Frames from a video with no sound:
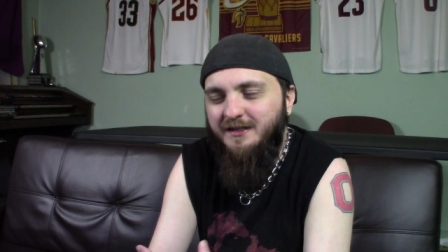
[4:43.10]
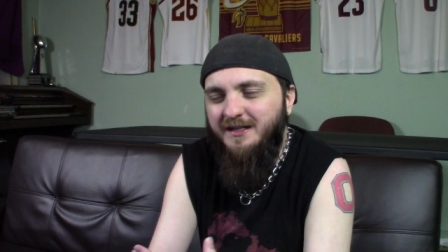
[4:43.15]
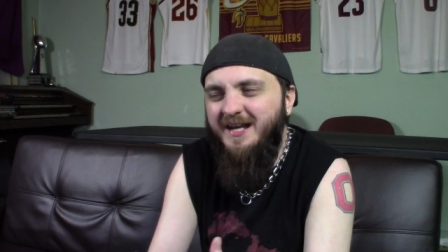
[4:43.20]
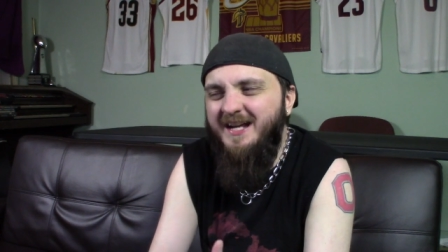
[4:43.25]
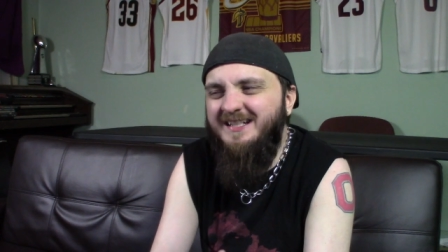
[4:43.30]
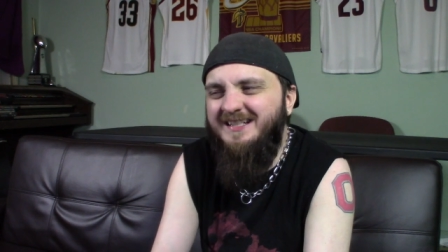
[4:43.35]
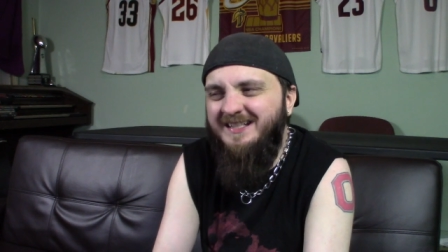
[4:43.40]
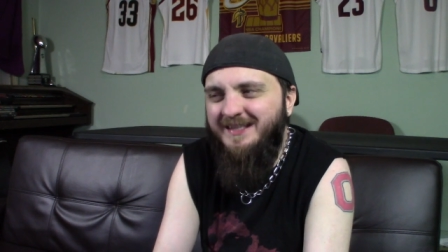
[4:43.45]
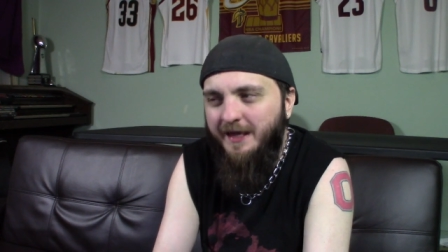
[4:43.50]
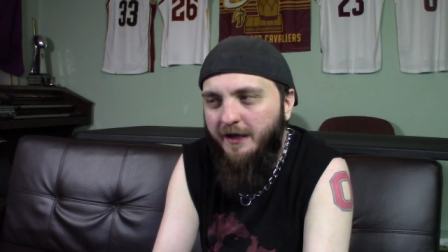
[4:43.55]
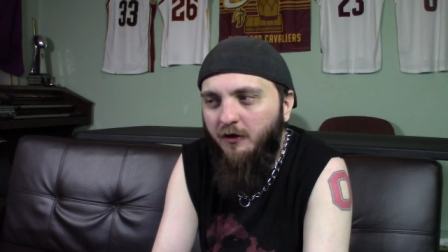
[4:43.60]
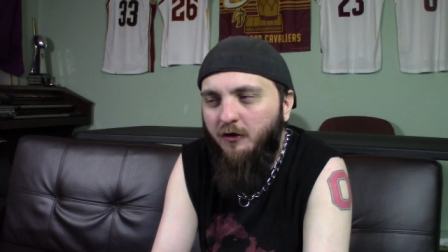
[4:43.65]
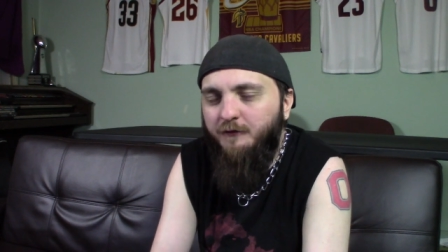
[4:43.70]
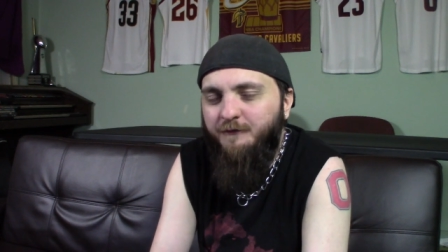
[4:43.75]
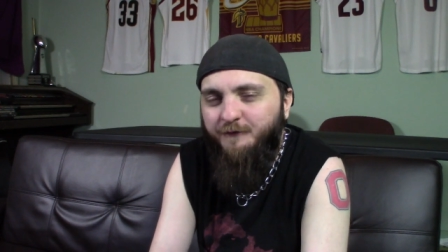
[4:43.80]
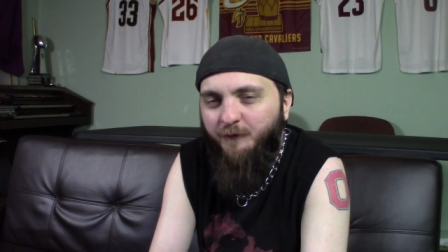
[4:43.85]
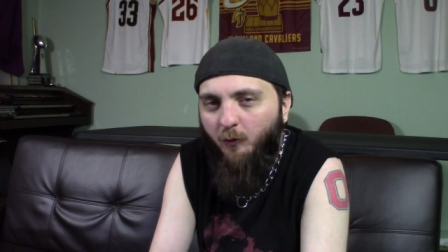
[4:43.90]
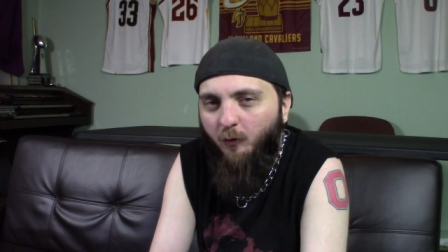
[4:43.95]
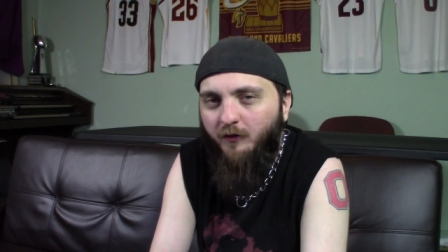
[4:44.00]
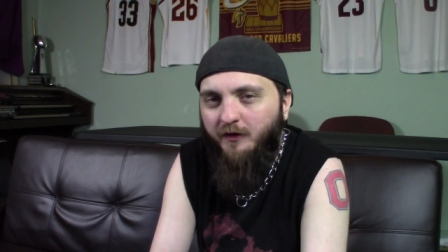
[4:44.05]
it's there
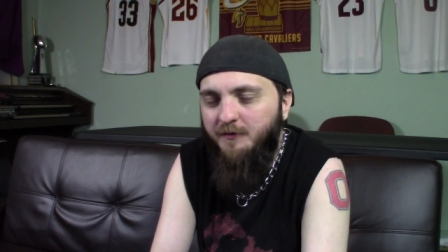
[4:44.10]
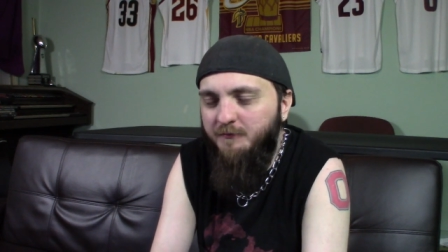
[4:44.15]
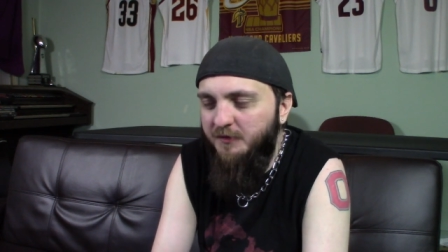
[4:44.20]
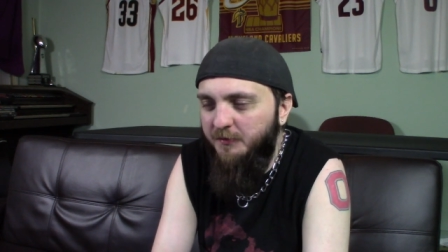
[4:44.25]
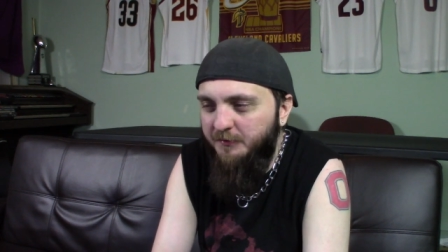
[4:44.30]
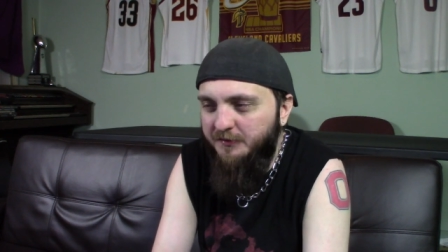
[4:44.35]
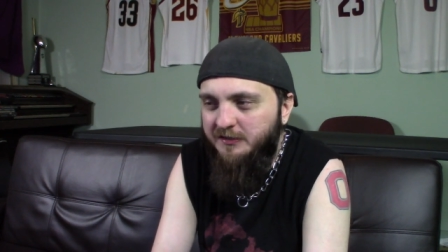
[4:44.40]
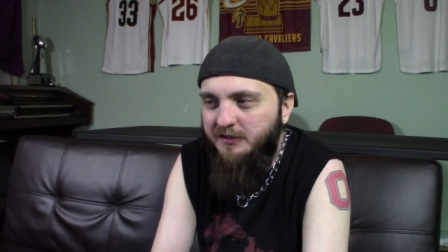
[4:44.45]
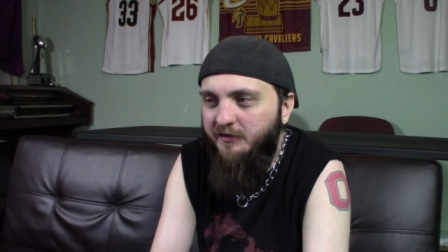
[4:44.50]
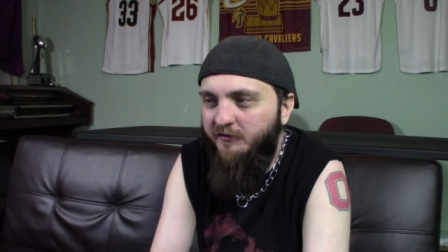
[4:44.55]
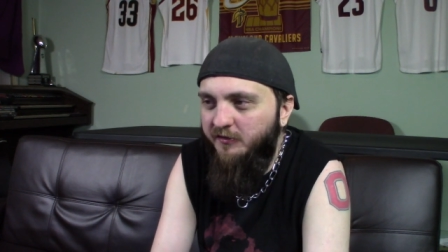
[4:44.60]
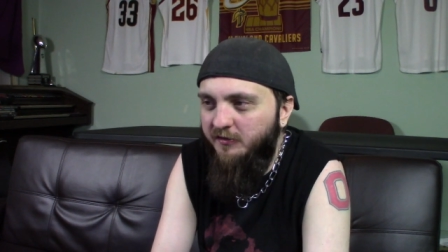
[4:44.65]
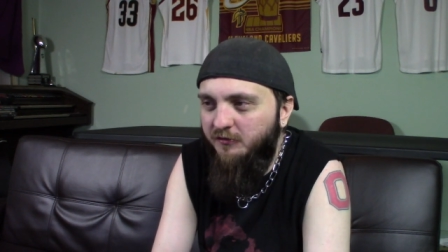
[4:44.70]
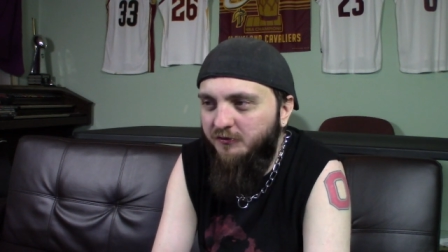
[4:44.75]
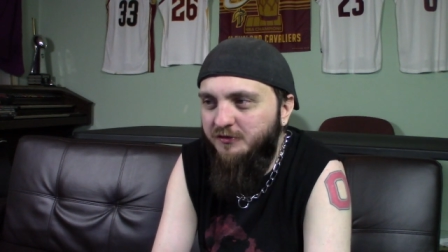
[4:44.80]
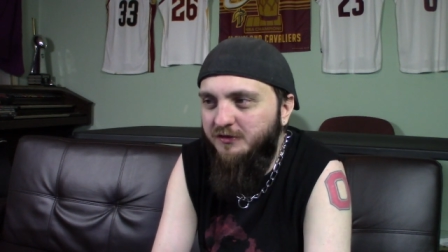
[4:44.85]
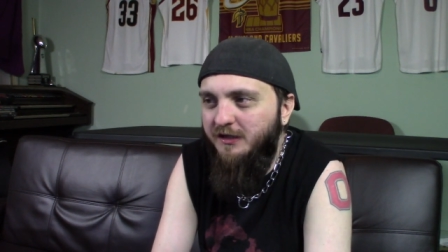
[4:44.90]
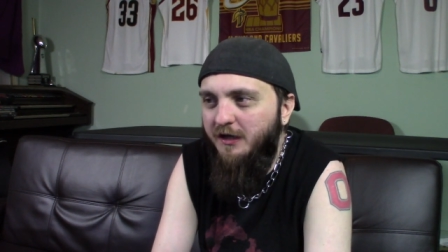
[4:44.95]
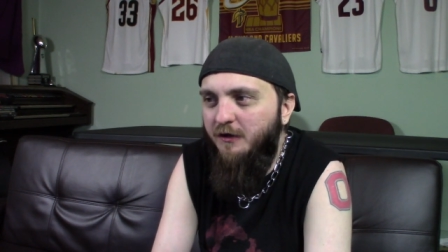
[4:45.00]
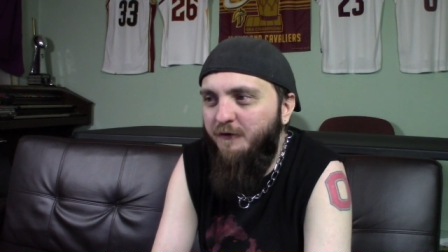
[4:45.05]
for him. The
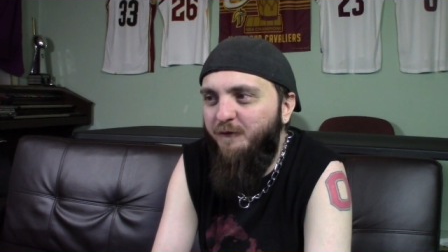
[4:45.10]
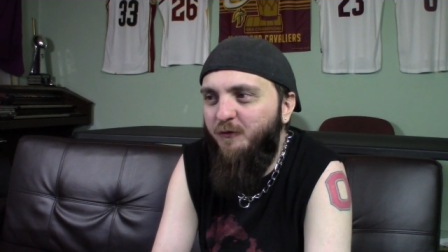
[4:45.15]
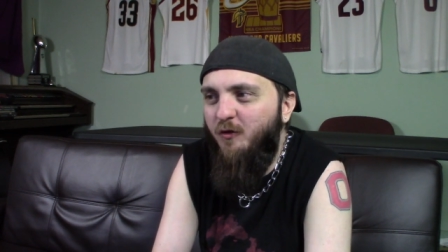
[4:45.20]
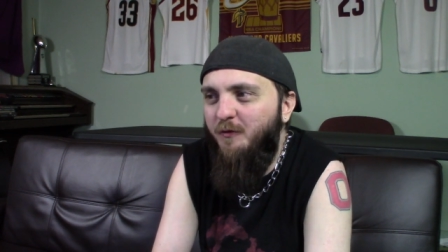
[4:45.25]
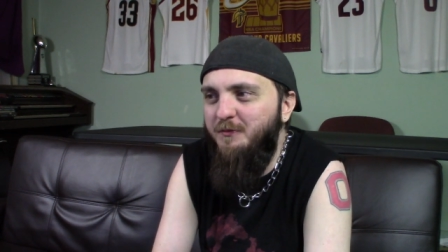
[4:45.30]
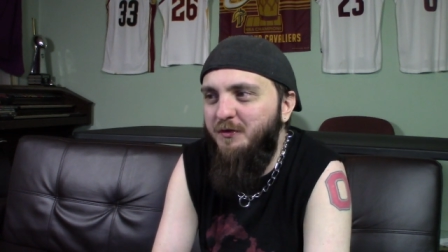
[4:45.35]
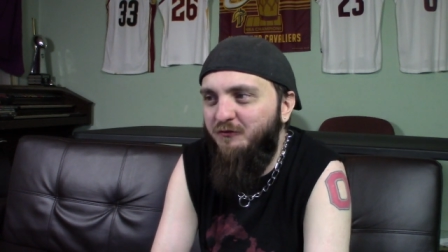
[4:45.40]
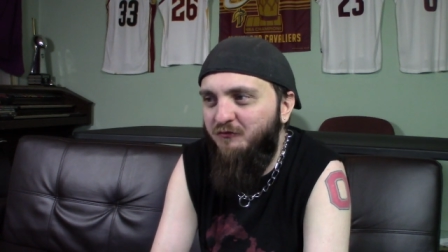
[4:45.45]
material's there for him.